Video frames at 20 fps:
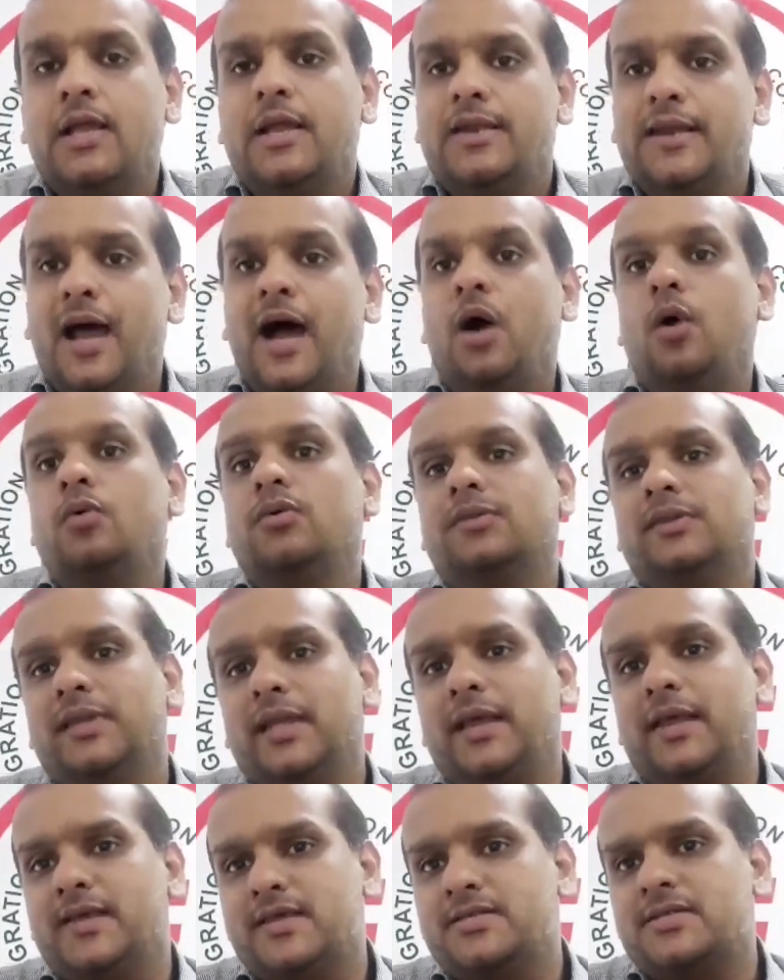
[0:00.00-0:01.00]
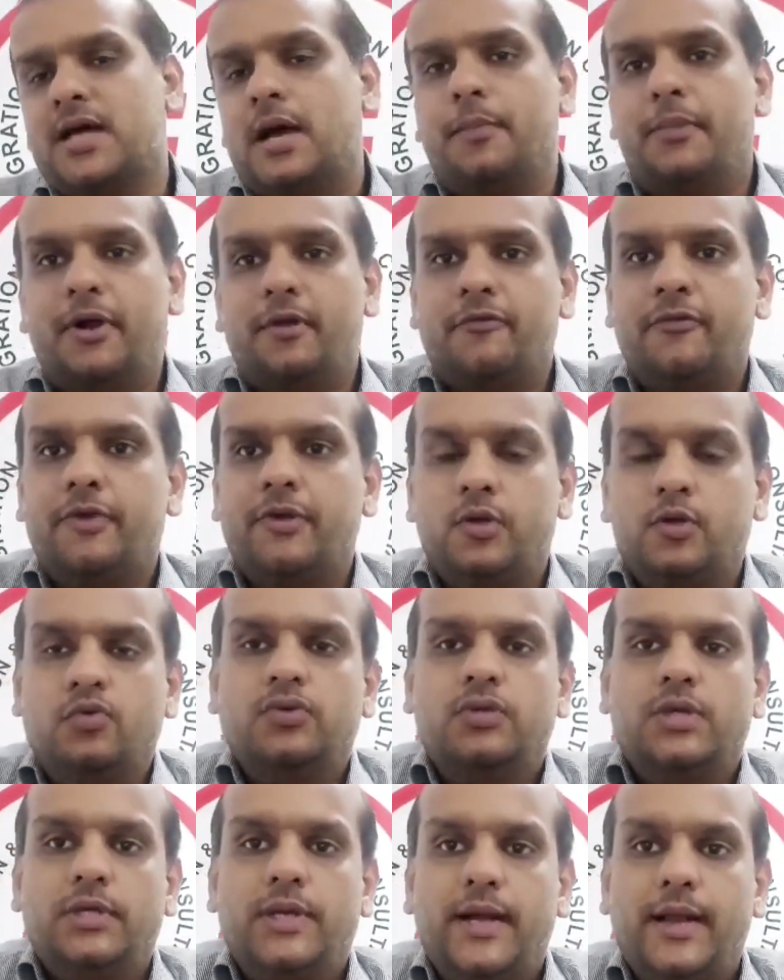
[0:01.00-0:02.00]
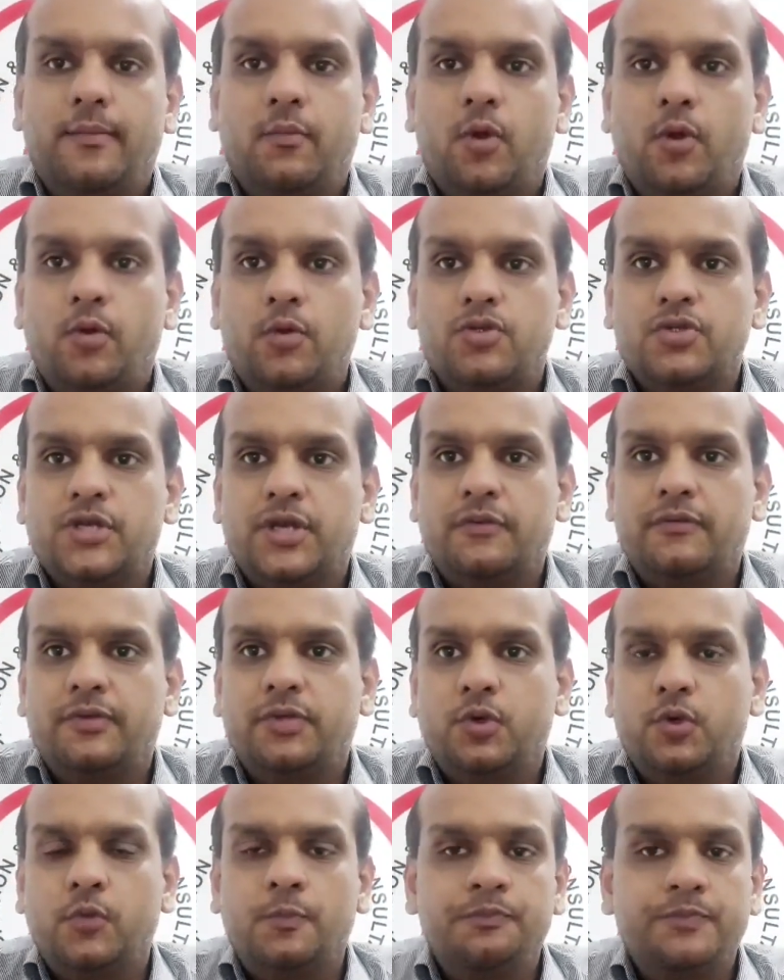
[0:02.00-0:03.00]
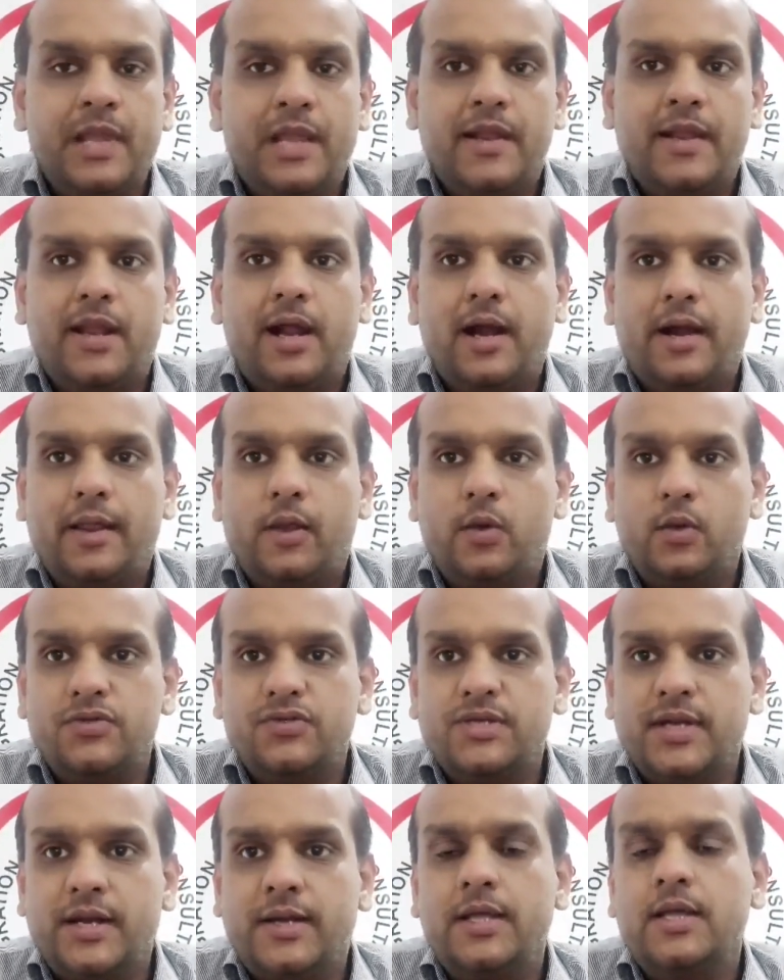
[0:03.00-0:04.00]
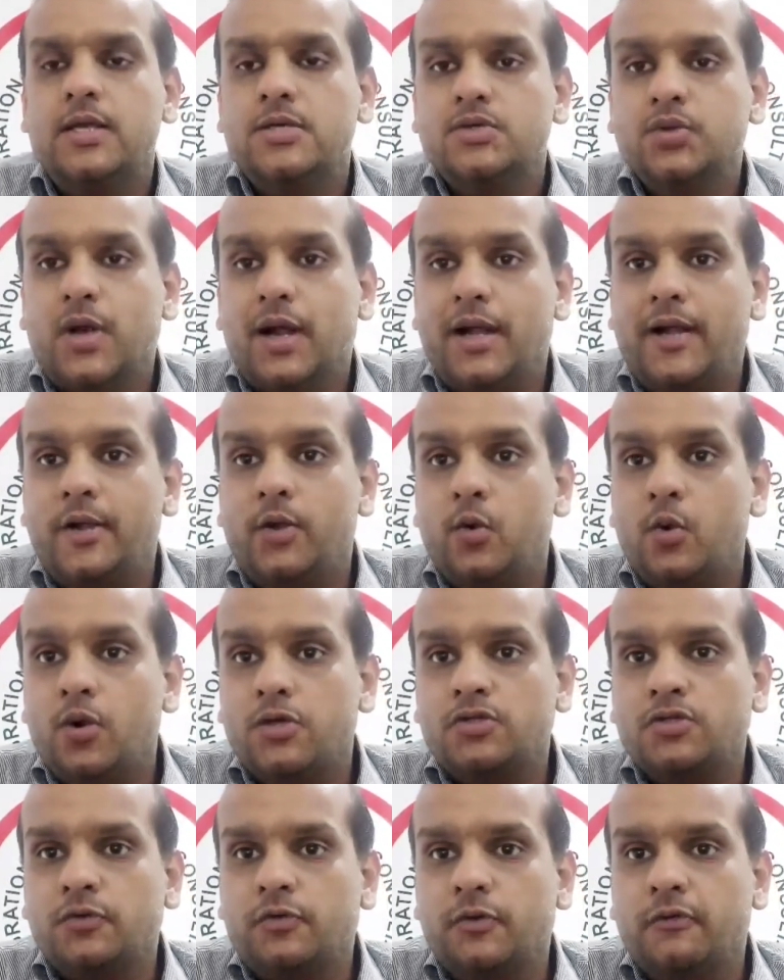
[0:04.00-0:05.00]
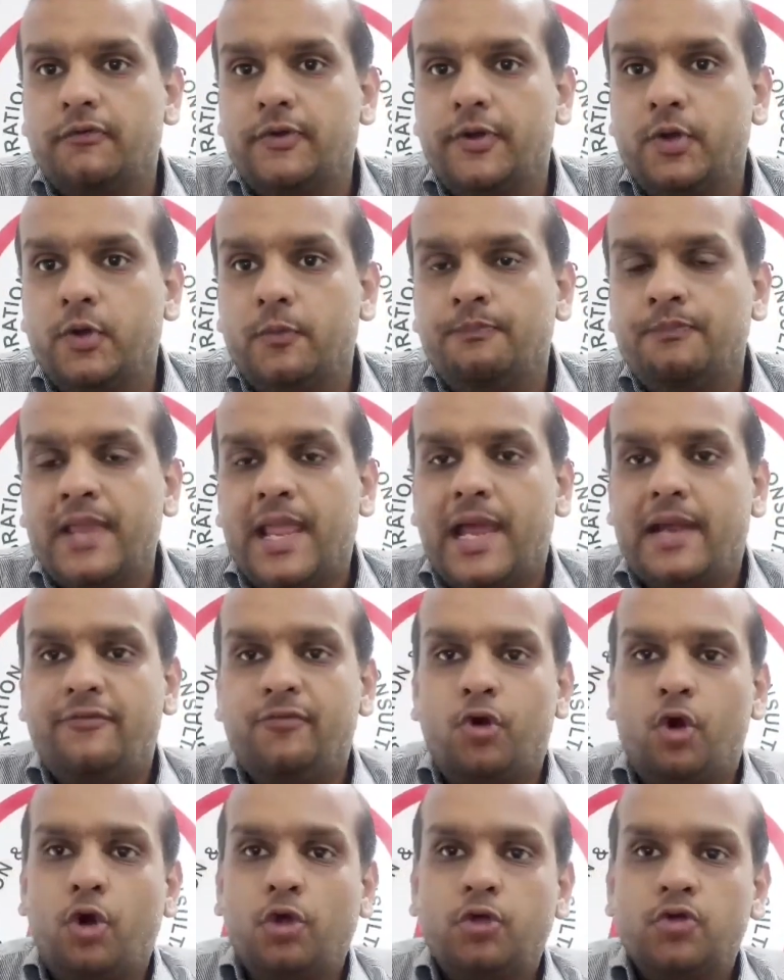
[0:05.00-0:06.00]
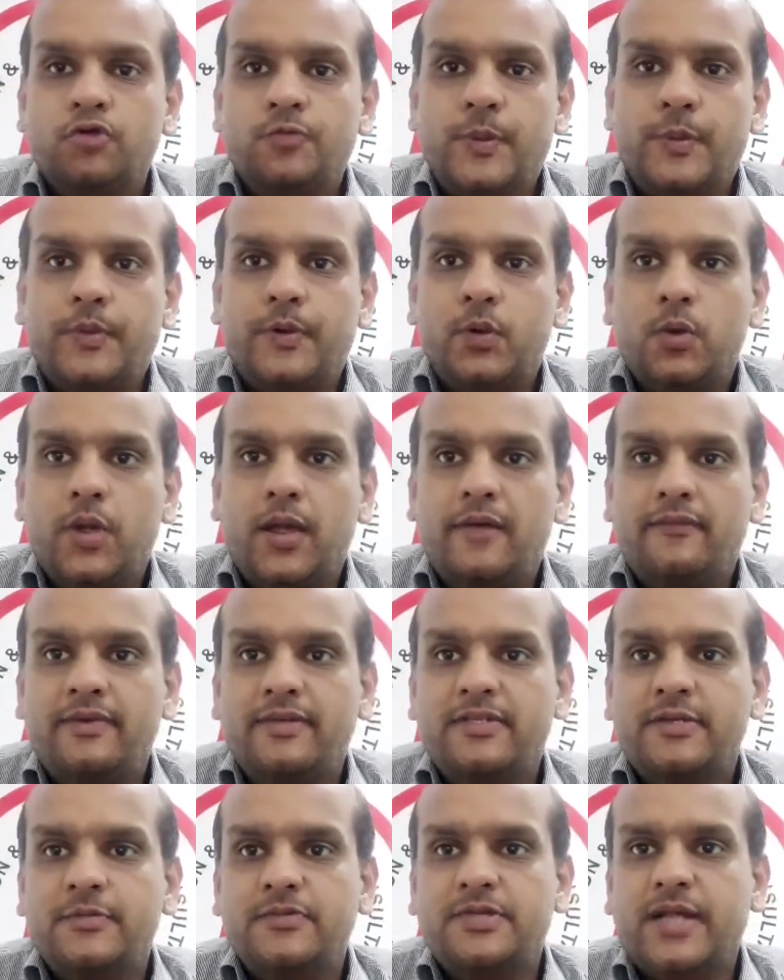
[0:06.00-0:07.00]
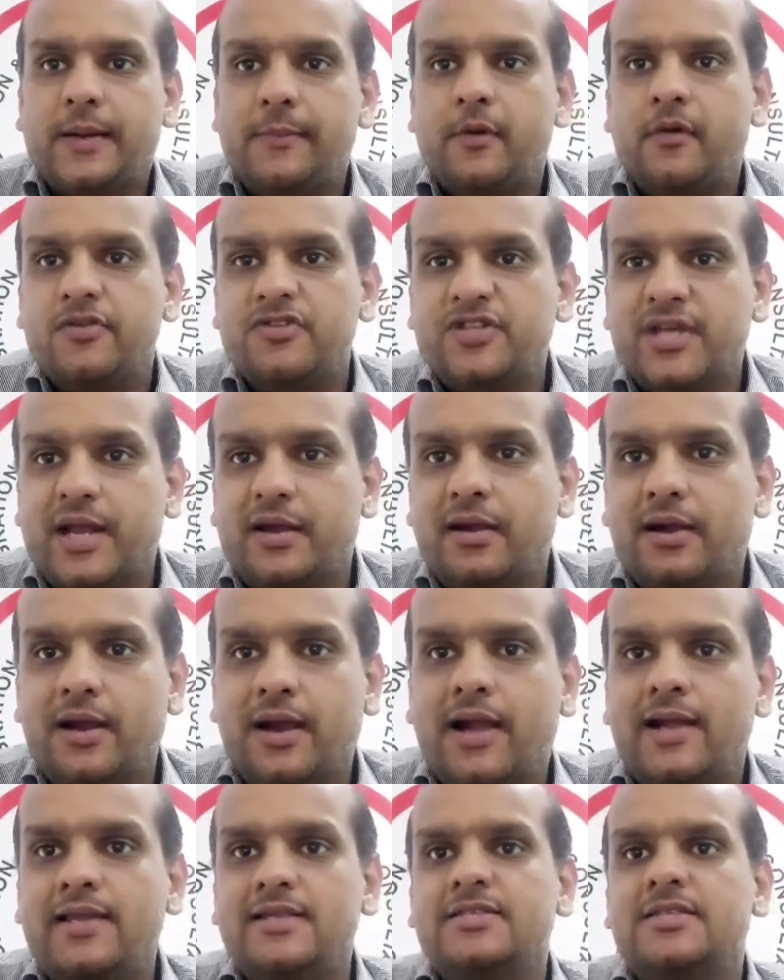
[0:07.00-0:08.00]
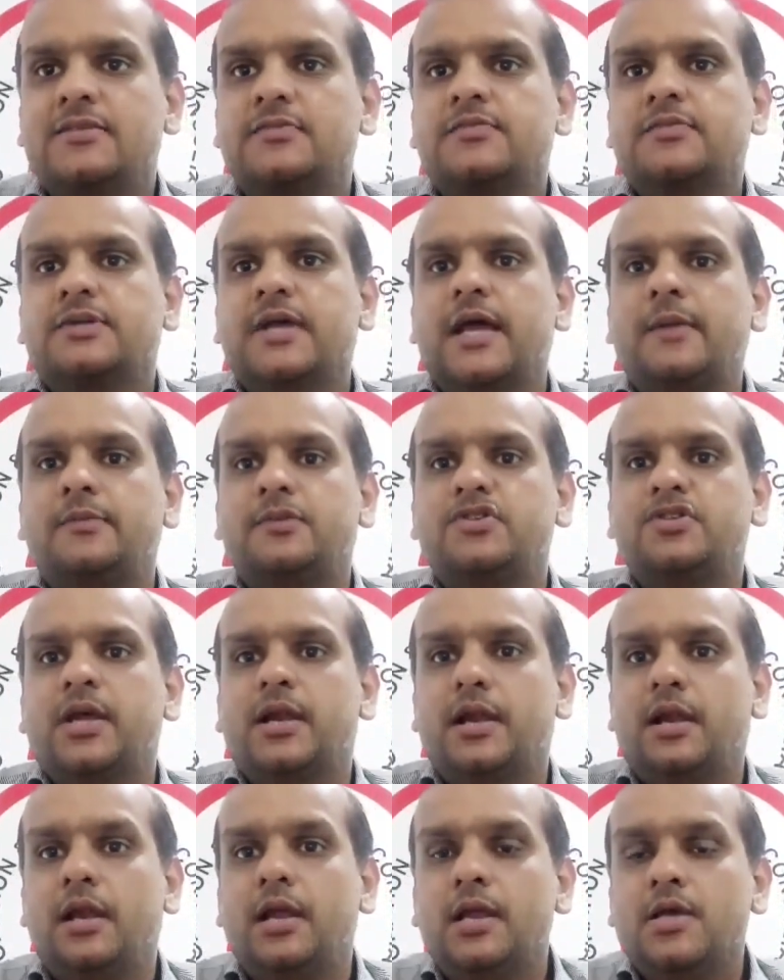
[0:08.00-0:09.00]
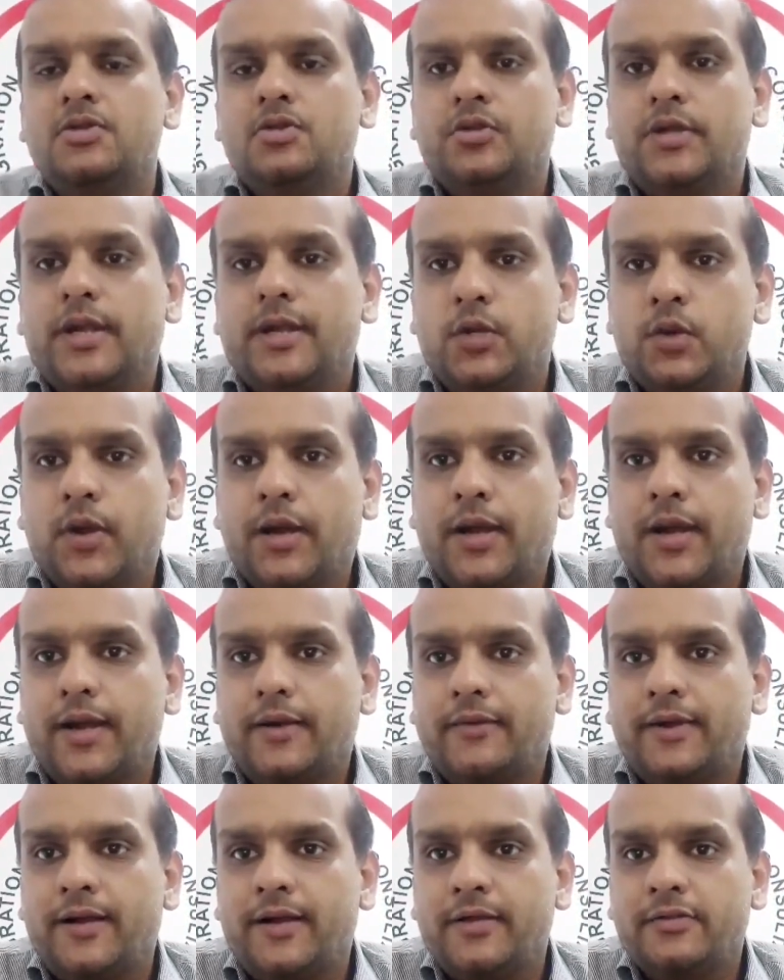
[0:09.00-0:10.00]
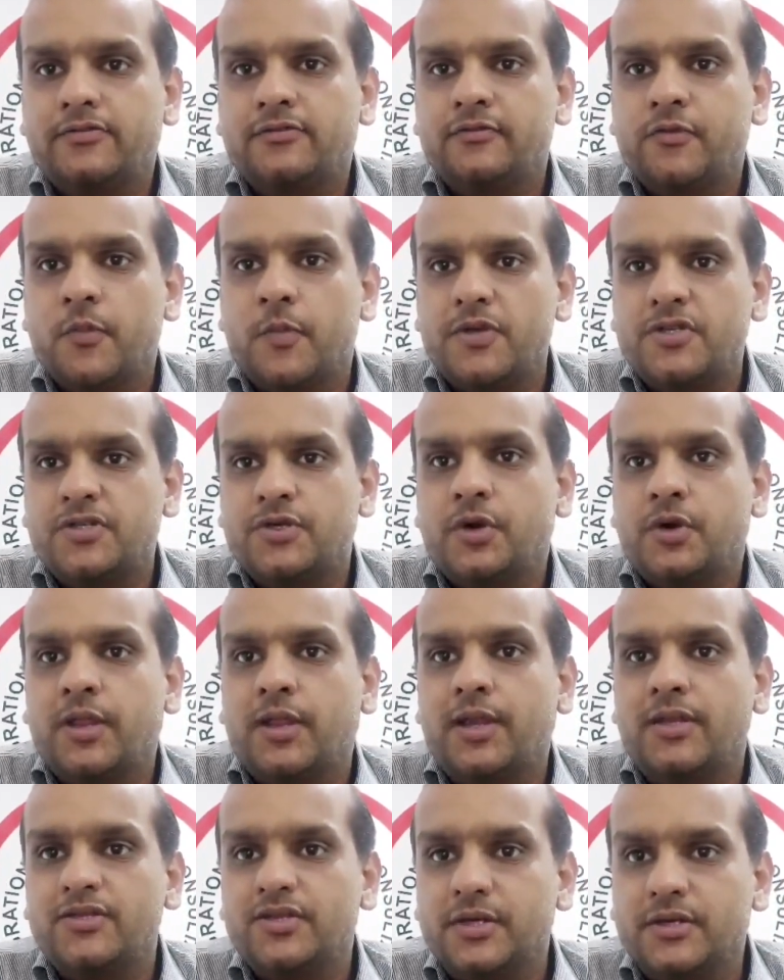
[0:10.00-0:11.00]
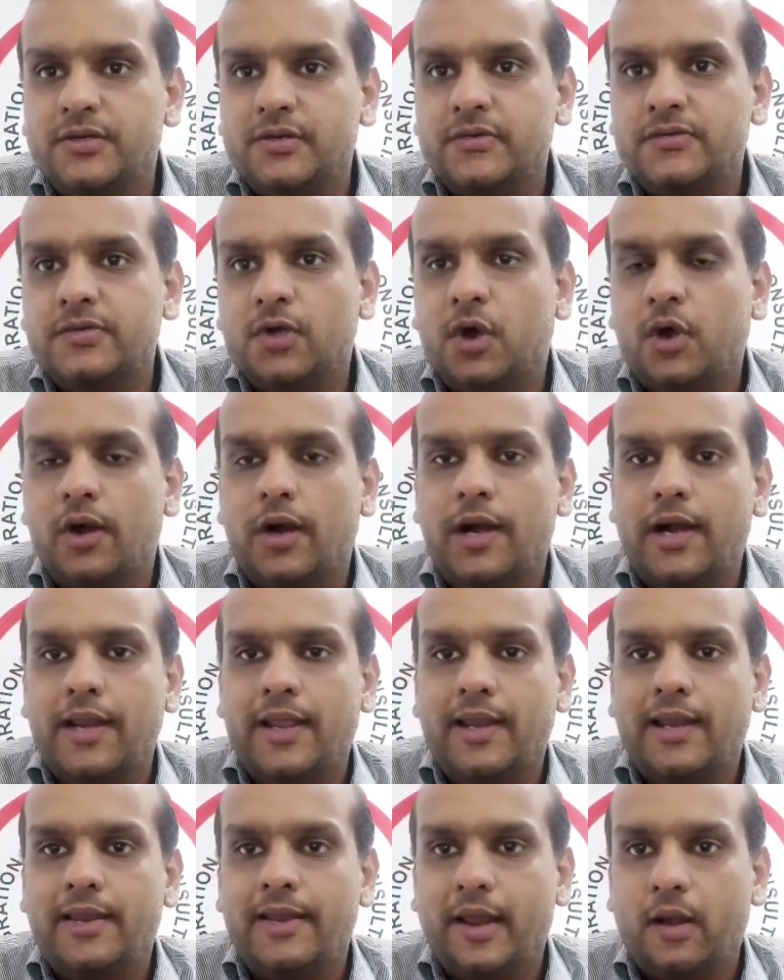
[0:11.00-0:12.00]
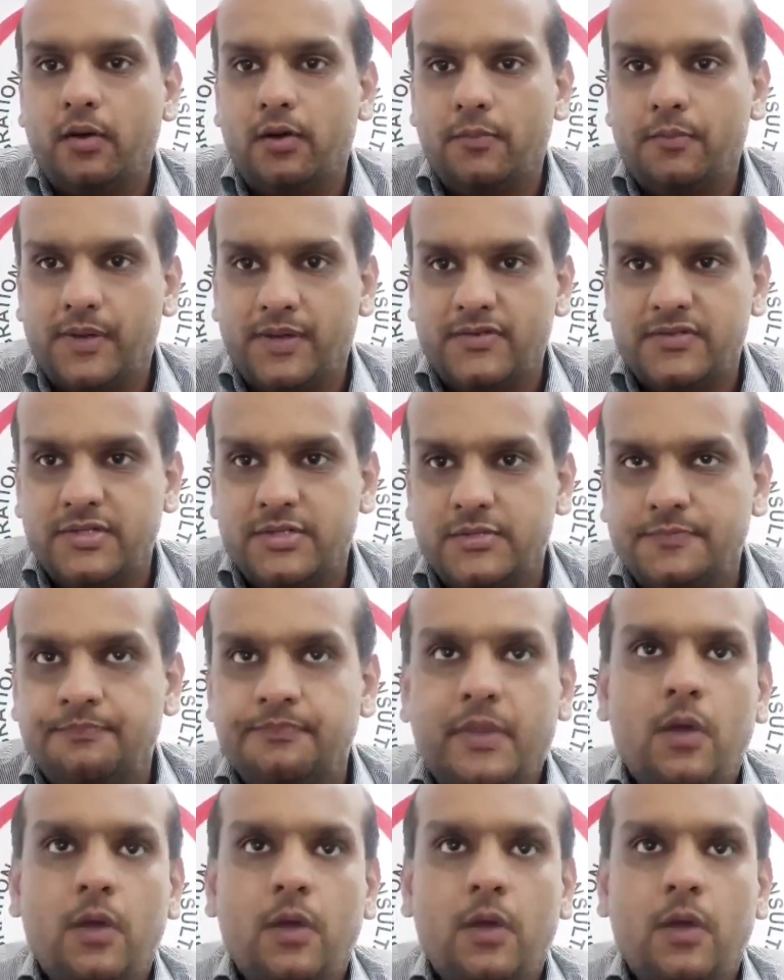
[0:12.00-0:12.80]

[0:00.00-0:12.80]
Now there is a bit of a news that I'm going to share with you regarding Queensland. So kindly do watch the full video, and for all those people who haven't subscribed to our channel, kindly subscribe the channel so that you can get the latest information on English countries on daily regular basis.